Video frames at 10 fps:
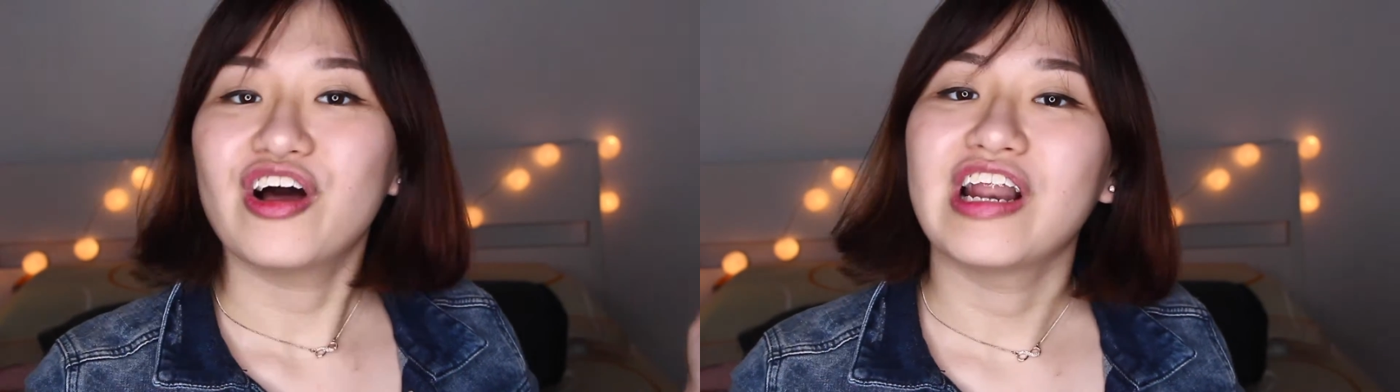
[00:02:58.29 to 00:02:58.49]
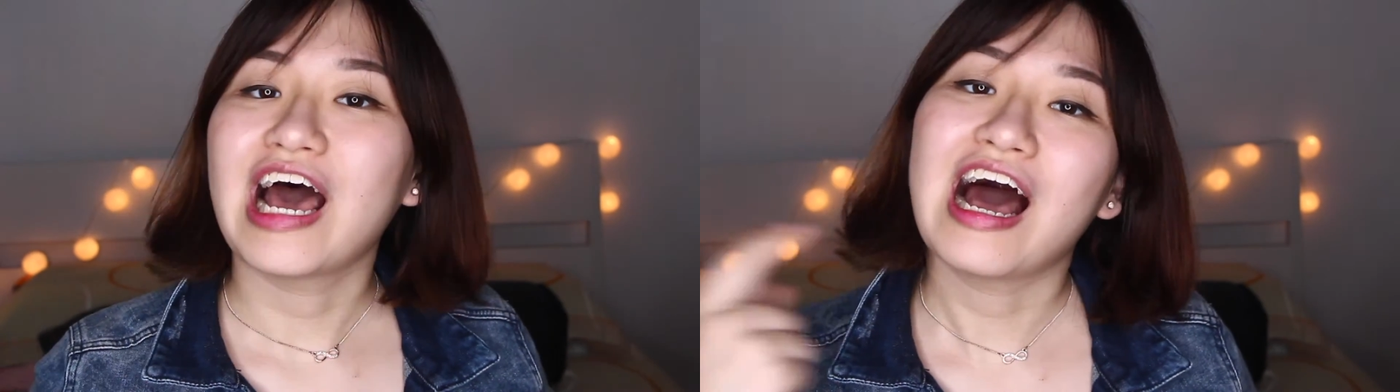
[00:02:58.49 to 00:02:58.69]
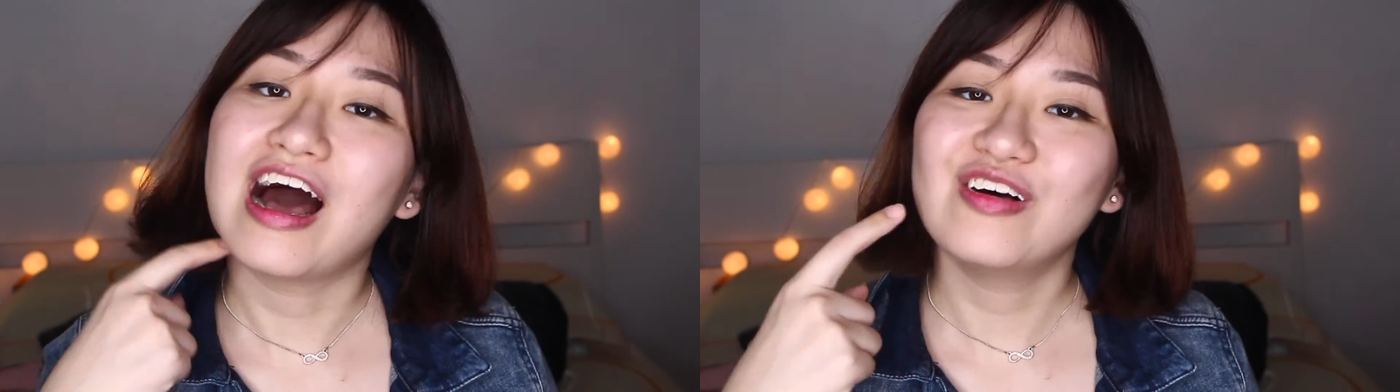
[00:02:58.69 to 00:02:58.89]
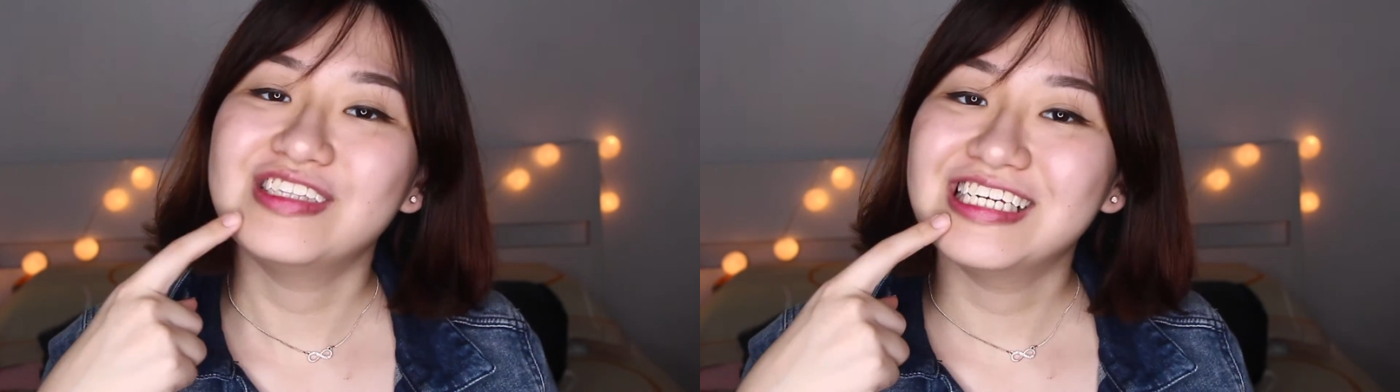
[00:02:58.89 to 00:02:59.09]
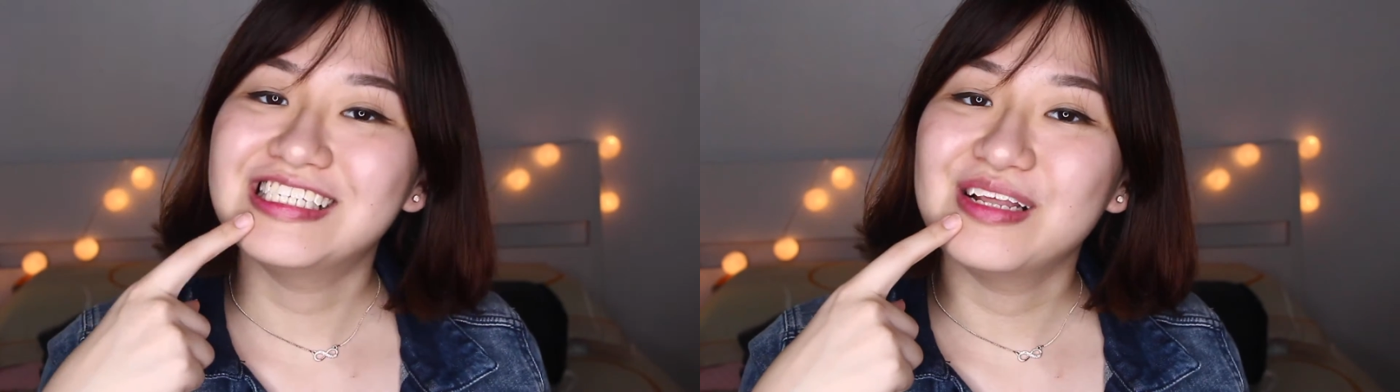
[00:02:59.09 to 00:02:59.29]
on how
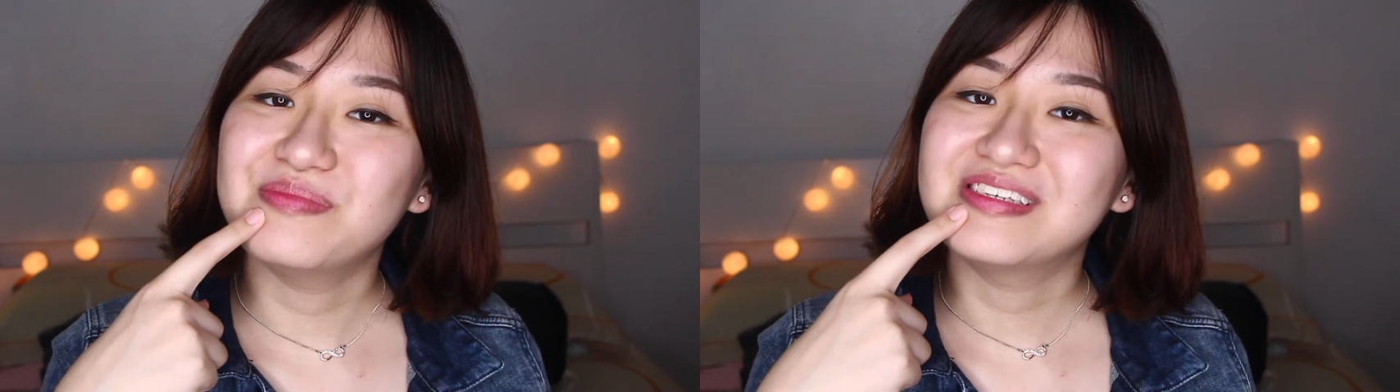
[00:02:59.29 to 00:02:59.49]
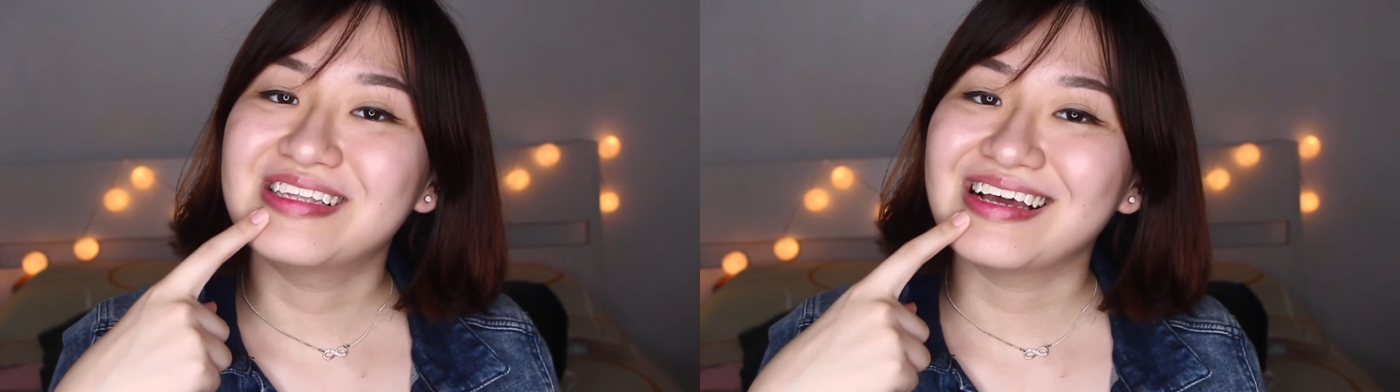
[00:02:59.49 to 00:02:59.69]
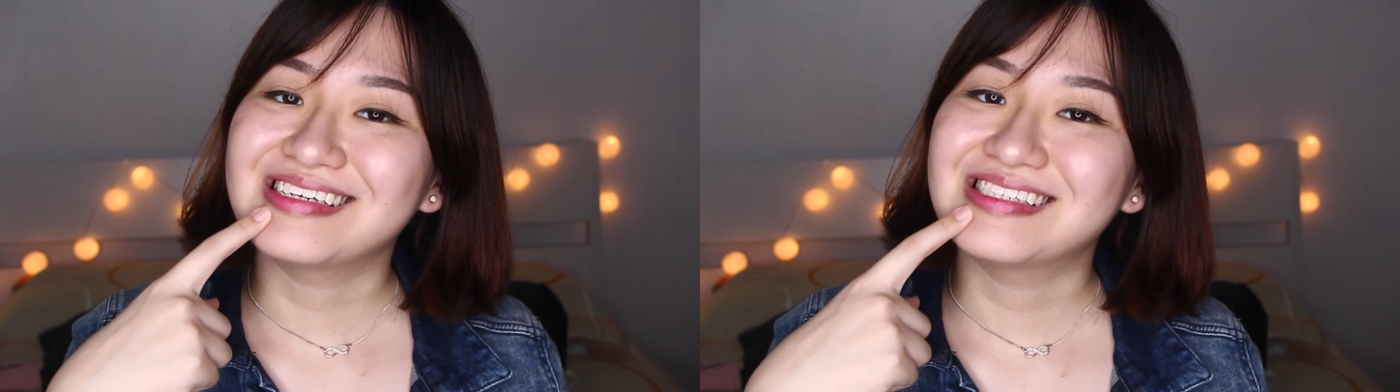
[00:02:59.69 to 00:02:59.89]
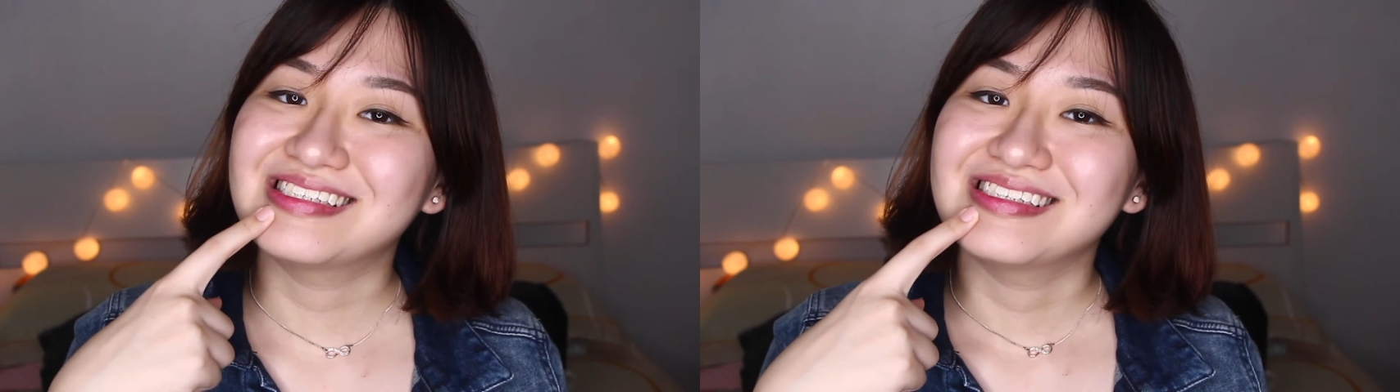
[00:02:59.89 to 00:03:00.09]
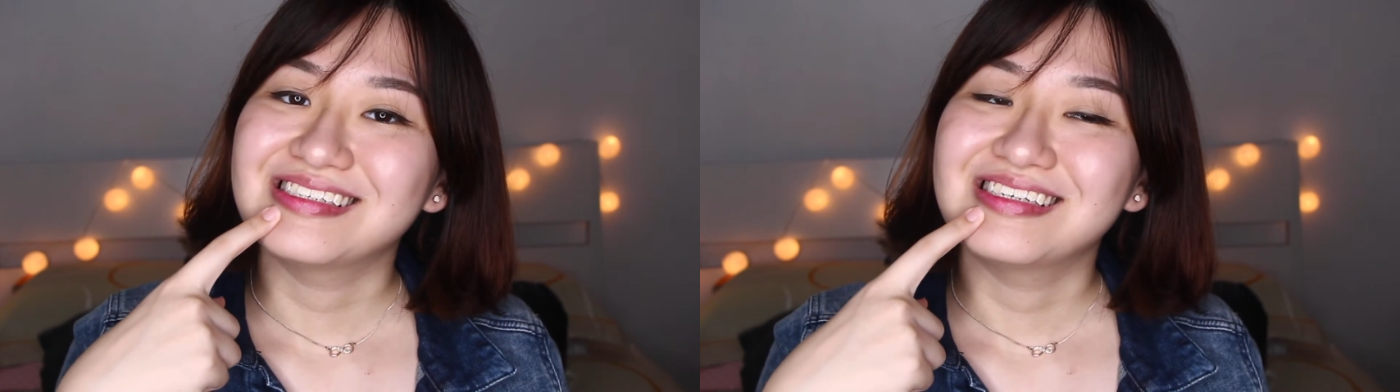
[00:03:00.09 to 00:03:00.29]
this lipsticks